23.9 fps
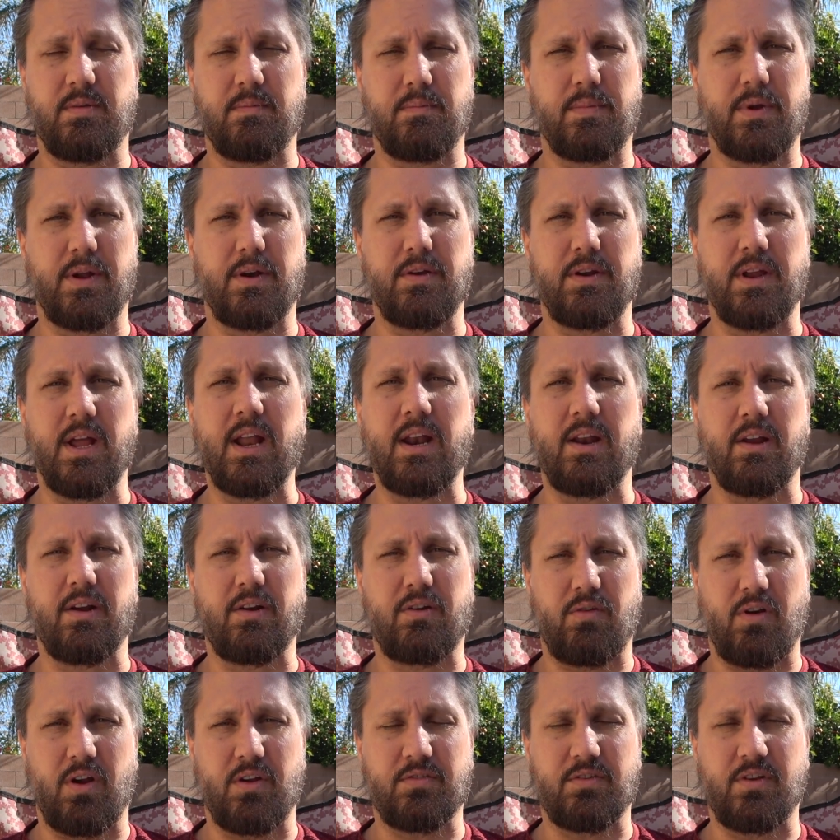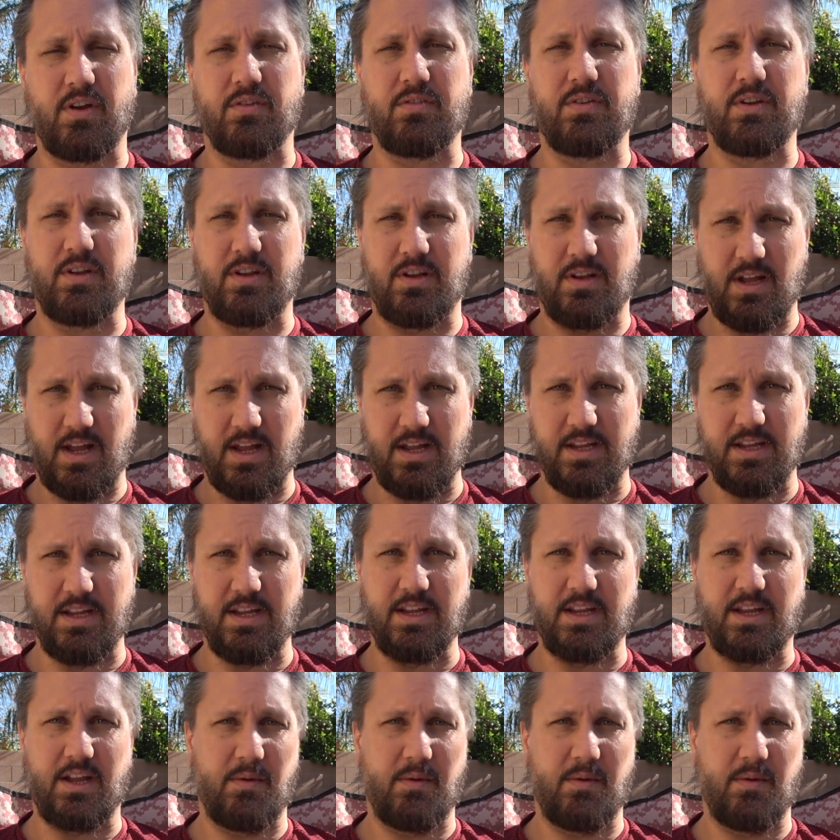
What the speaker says: better yet, cross country, i.e.